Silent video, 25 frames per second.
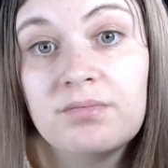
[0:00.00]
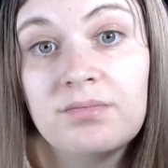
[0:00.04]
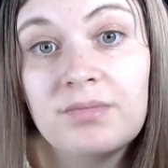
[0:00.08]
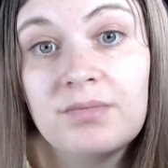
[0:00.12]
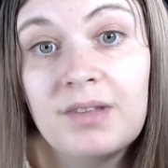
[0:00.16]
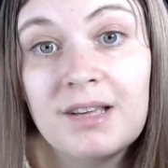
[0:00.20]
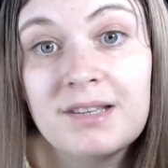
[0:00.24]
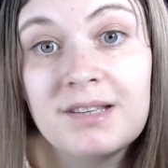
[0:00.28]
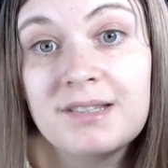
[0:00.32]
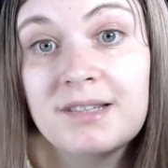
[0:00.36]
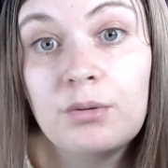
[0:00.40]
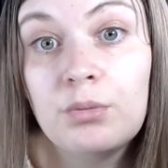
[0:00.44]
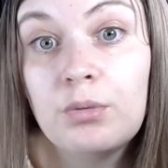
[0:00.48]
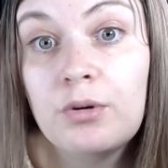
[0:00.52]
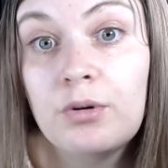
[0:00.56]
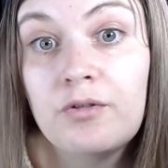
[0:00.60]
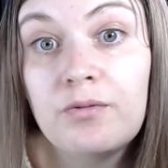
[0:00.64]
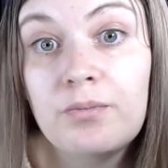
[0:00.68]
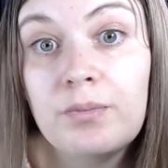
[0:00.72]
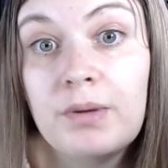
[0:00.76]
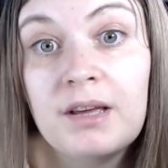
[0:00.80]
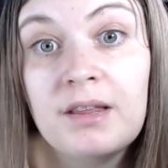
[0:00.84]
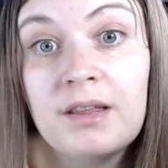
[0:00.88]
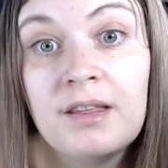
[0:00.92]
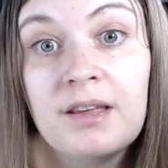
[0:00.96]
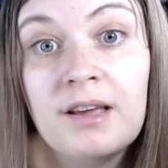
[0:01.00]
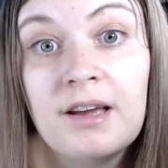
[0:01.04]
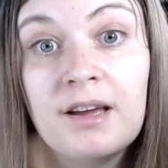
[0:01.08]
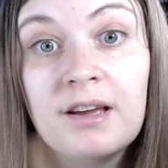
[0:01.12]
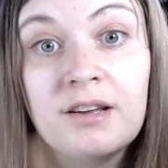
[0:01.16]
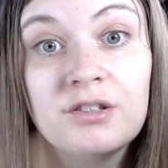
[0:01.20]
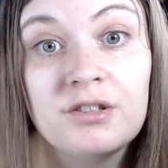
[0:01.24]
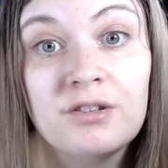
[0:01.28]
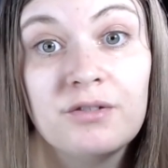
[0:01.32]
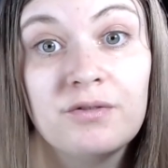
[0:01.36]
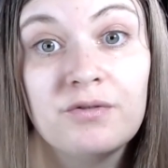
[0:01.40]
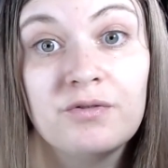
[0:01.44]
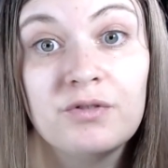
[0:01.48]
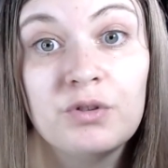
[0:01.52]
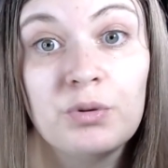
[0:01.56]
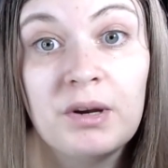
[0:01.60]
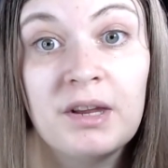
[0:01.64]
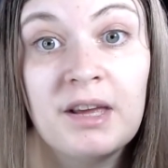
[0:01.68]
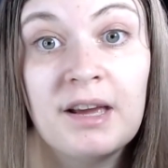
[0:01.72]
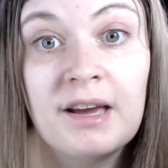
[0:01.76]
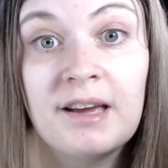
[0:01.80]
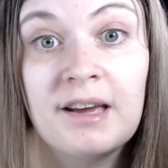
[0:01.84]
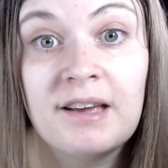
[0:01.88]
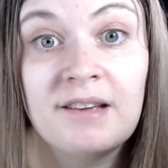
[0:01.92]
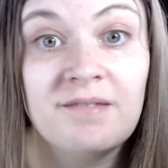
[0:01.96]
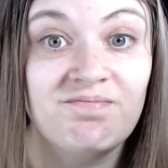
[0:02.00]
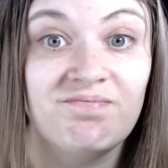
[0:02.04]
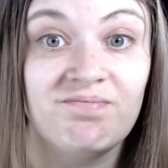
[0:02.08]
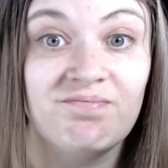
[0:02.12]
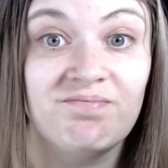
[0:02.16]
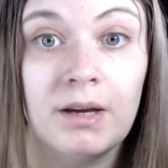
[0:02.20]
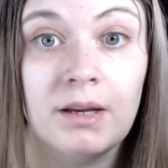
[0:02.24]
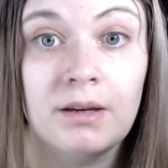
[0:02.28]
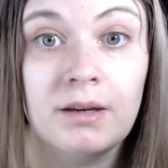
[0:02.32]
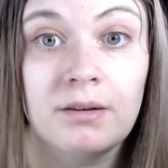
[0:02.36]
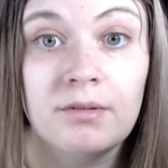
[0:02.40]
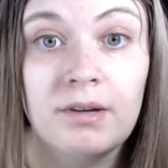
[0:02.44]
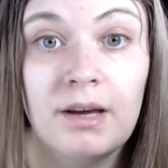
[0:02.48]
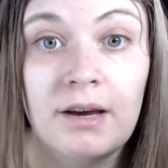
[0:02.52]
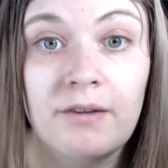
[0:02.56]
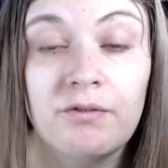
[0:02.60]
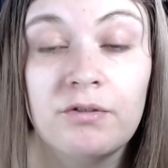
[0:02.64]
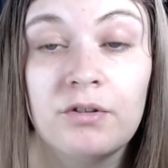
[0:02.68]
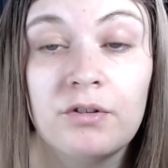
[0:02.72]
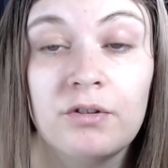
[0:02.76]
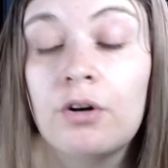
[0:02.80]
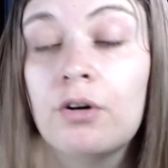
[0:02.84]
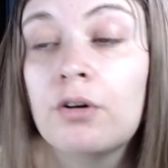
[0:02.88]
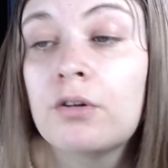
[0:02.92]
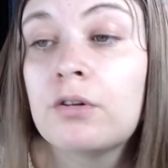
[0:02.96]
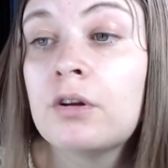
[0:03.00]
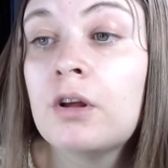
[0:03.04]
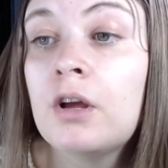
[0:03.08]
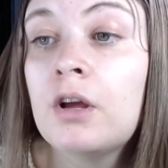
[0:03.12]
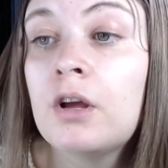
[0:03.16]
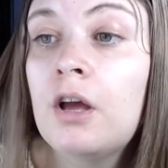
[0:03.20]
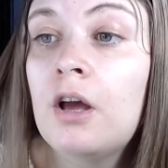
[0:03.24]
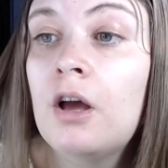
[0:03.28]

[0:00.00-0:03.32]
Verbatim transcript: they're still with me at the age of 28 and haven't gone.